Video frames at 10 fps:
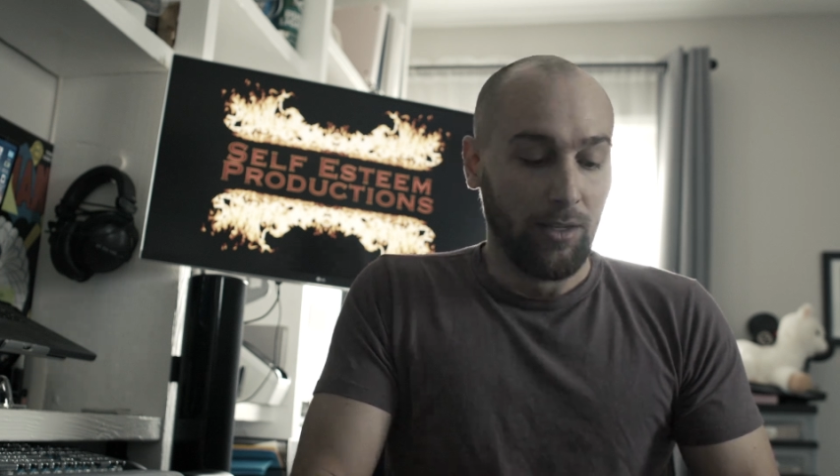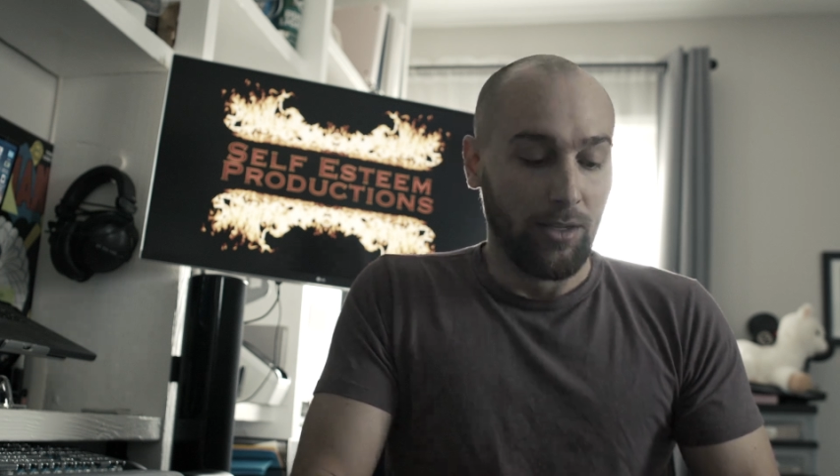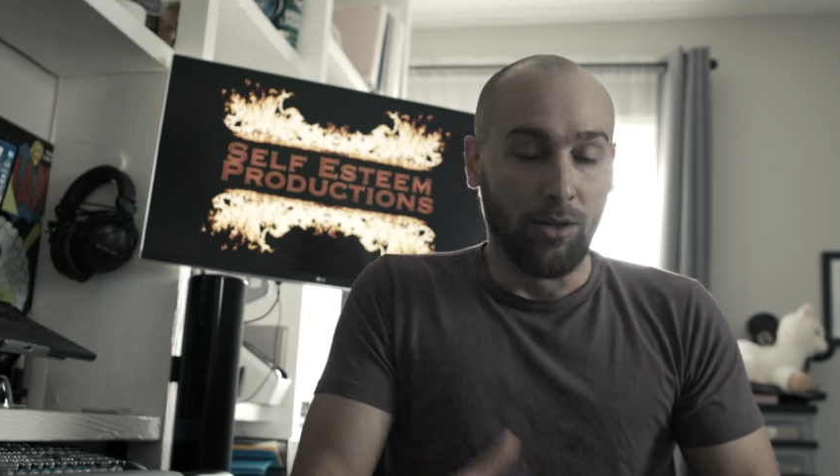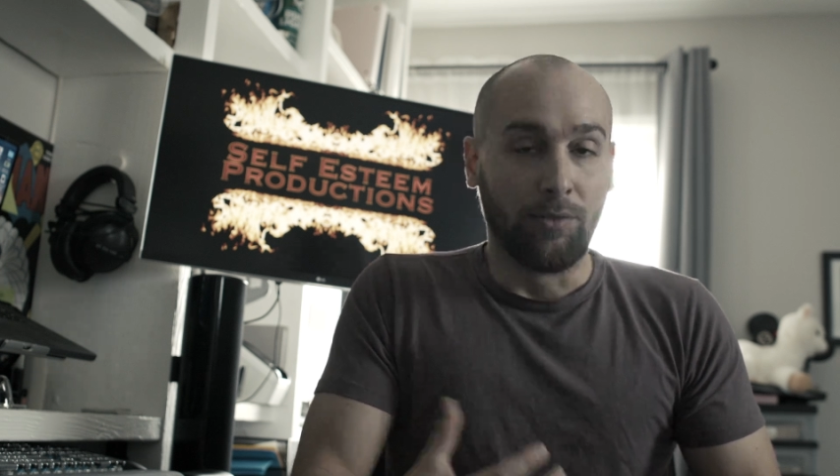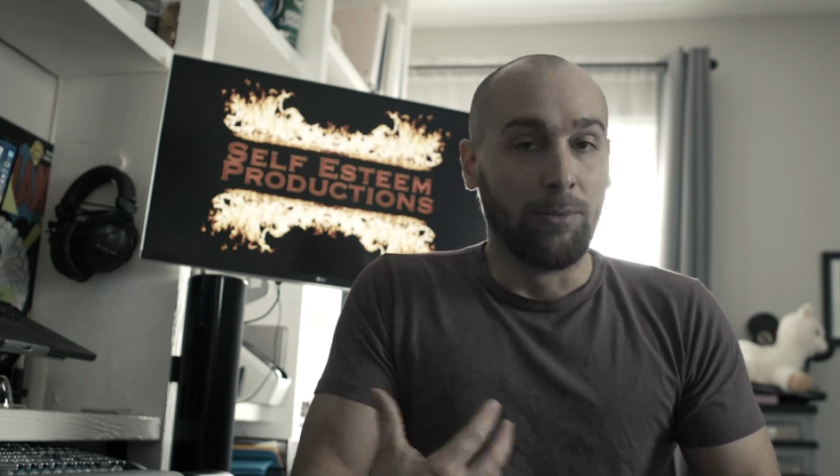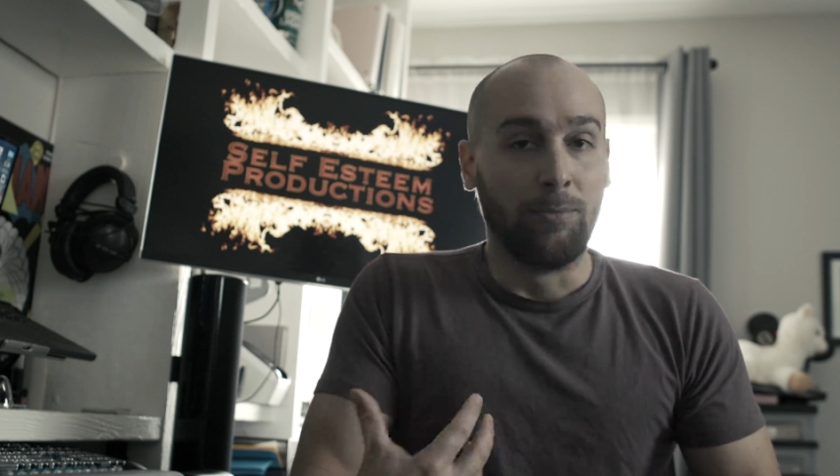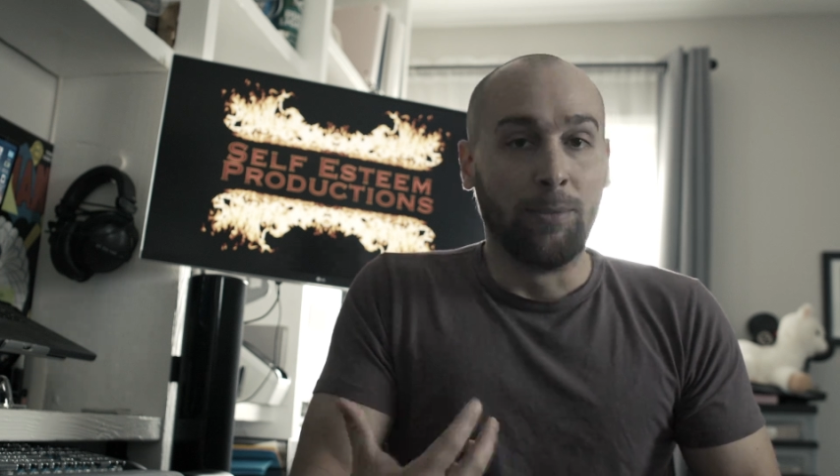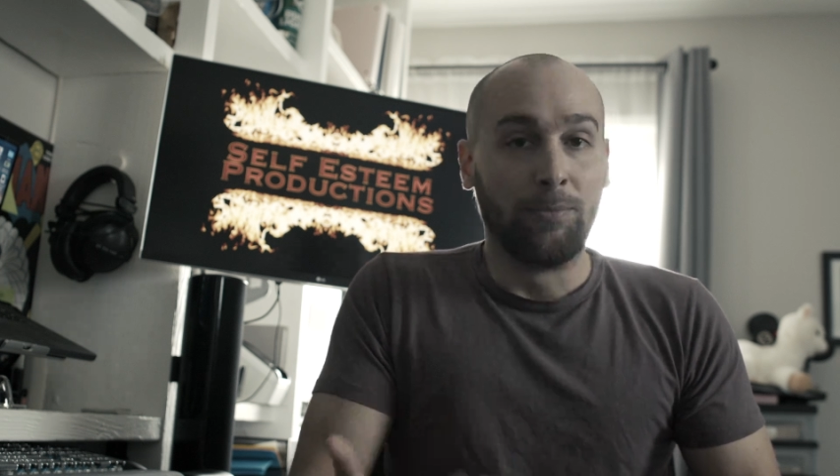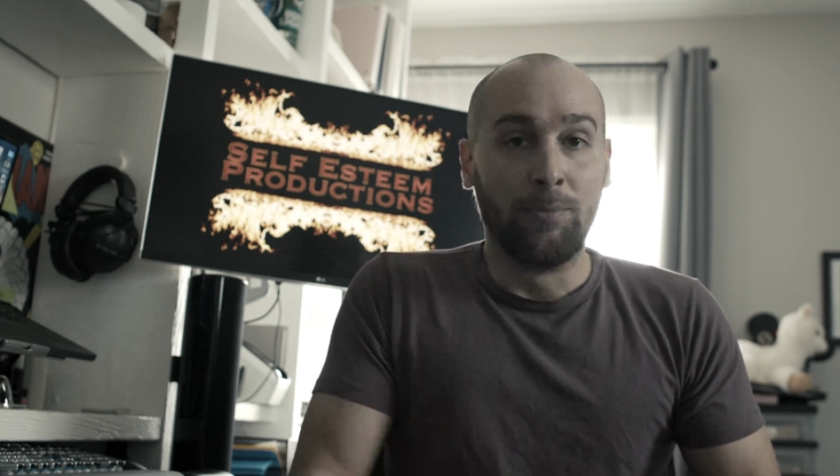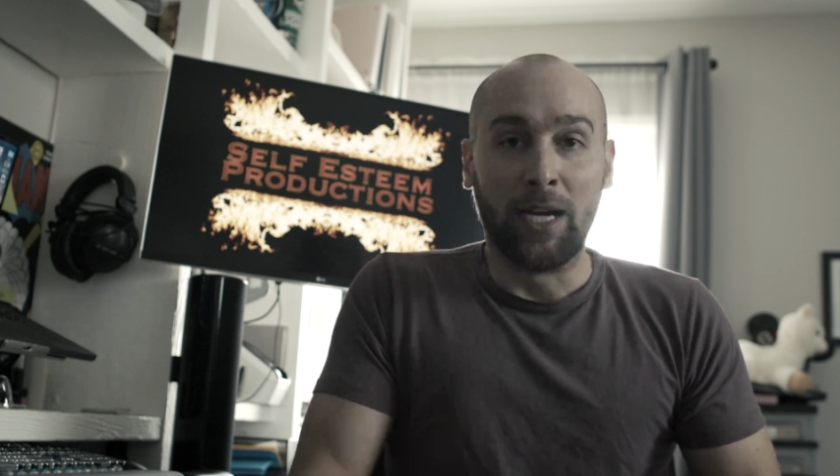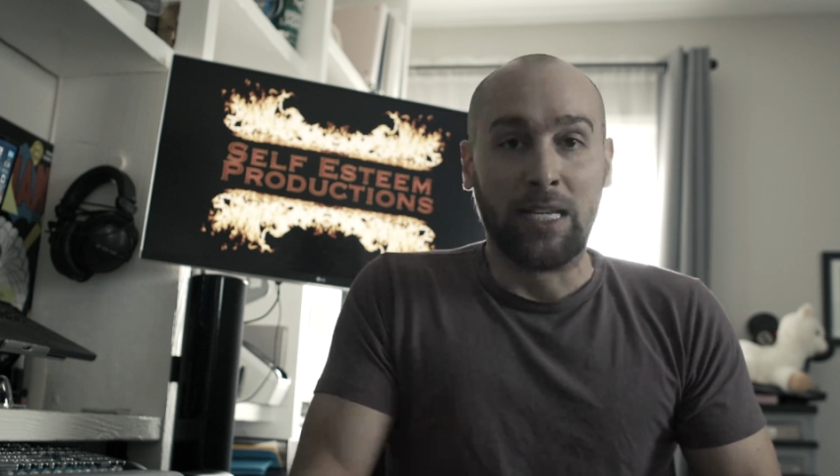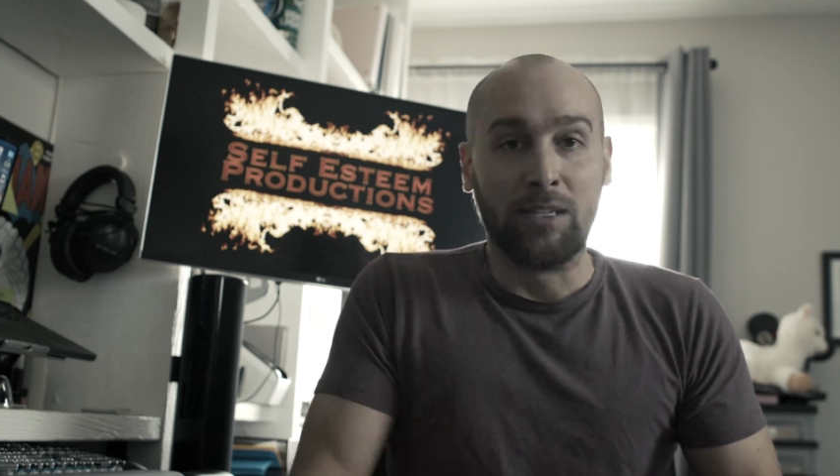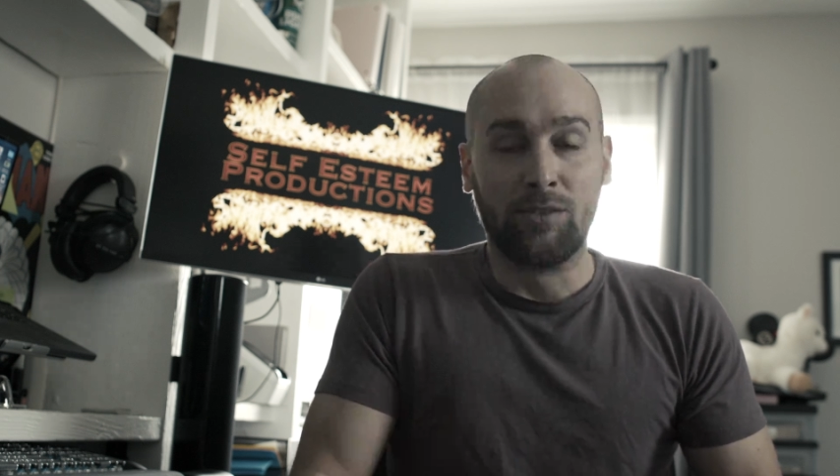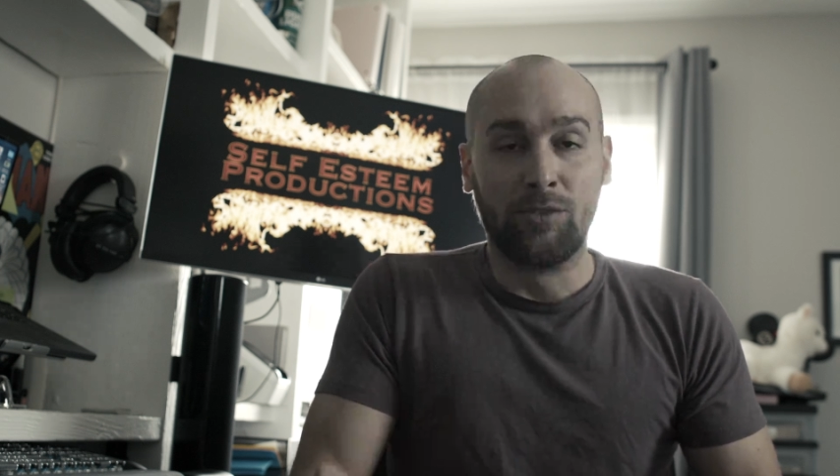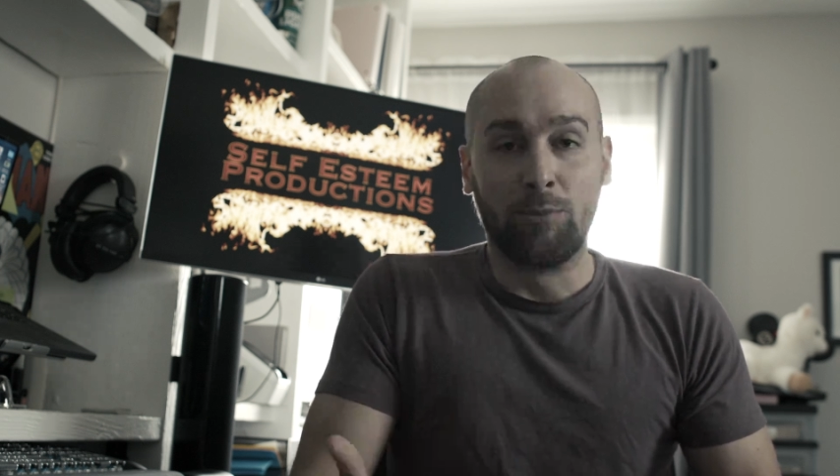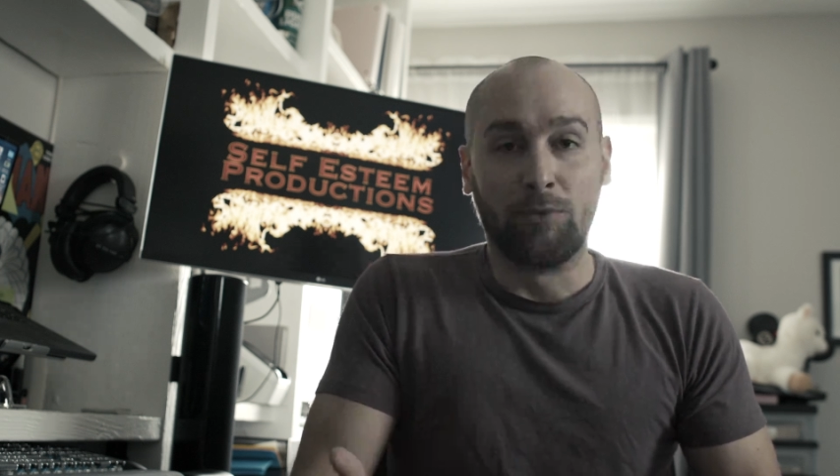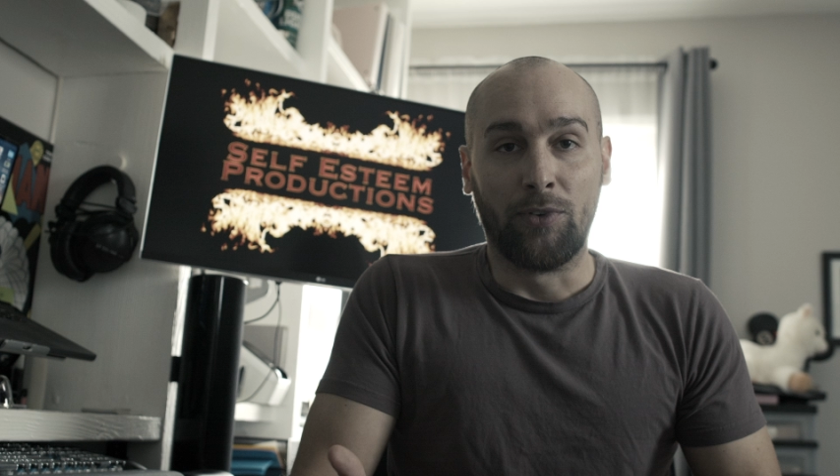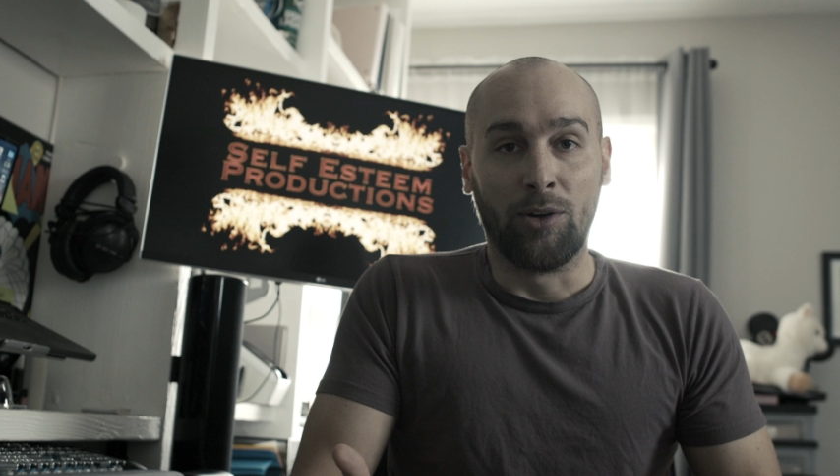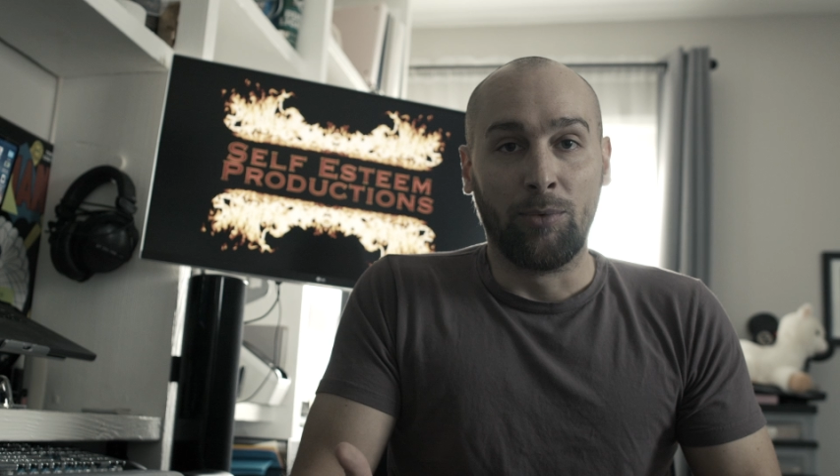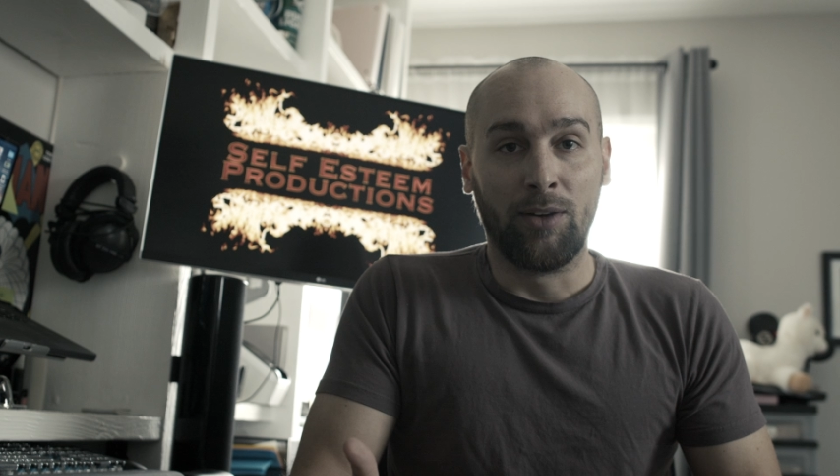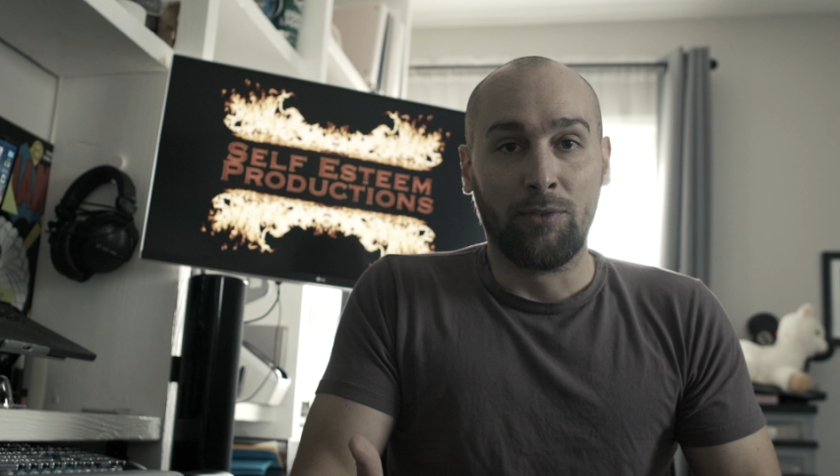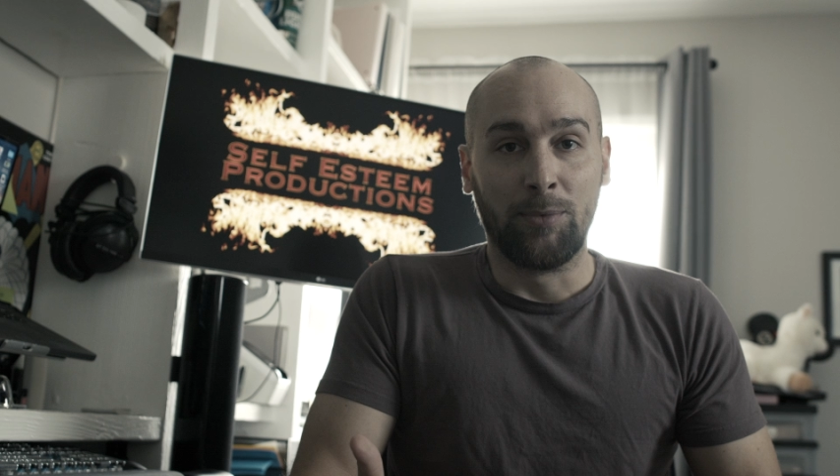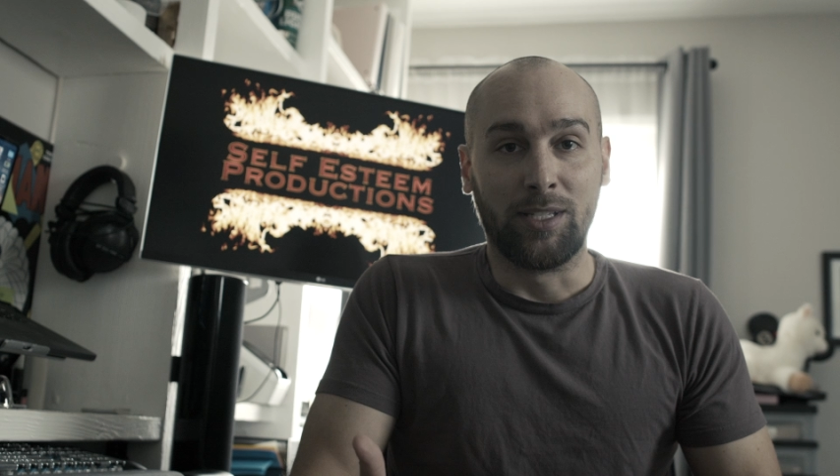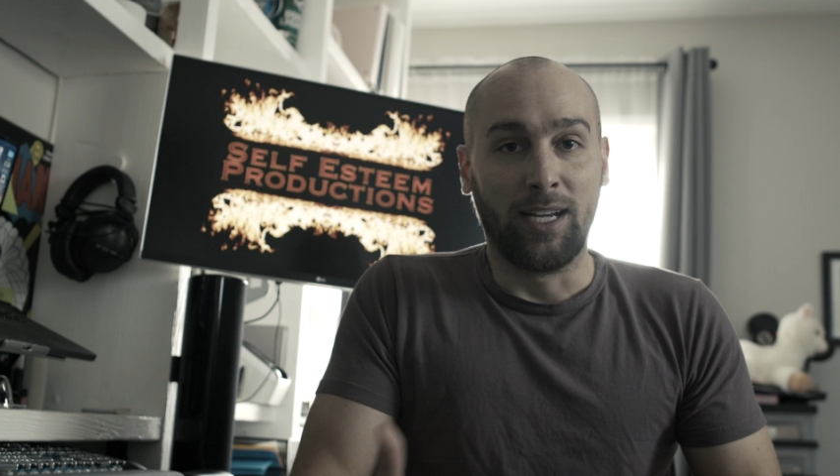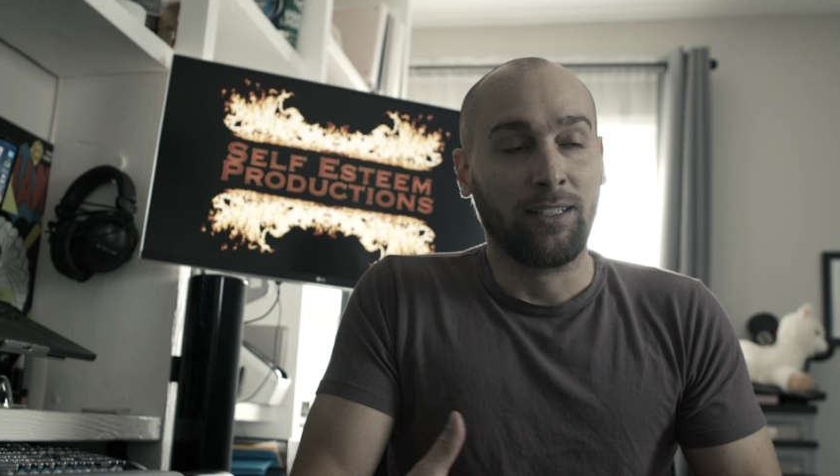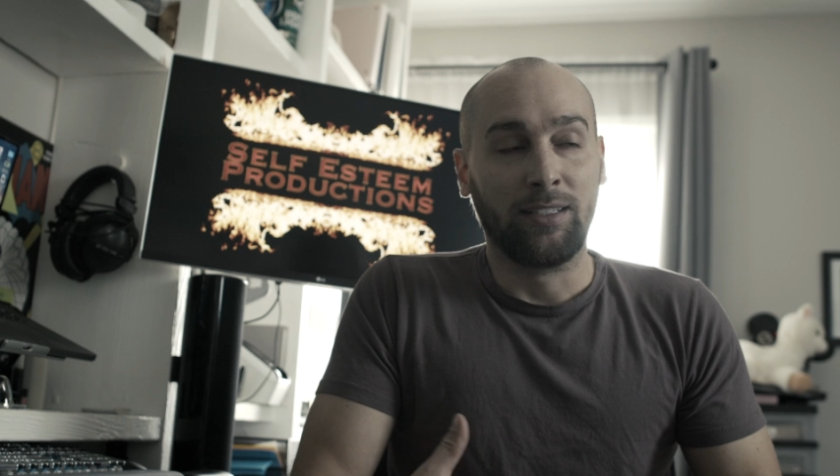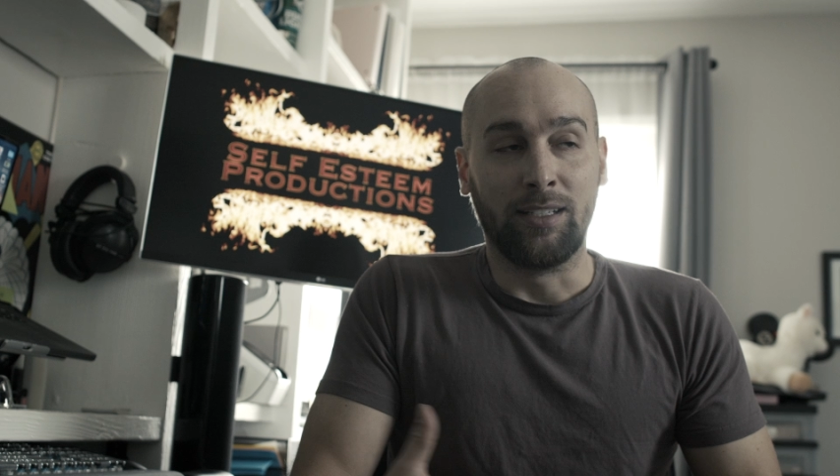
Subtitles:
if the mic is super far away from the talent,